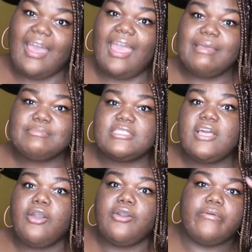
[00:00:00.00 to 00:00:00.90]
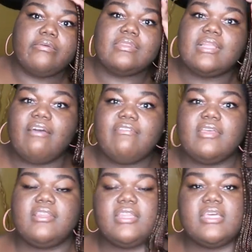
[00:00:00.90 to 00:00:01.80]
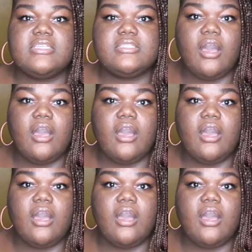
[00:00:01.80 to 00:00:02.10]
I'm so loving this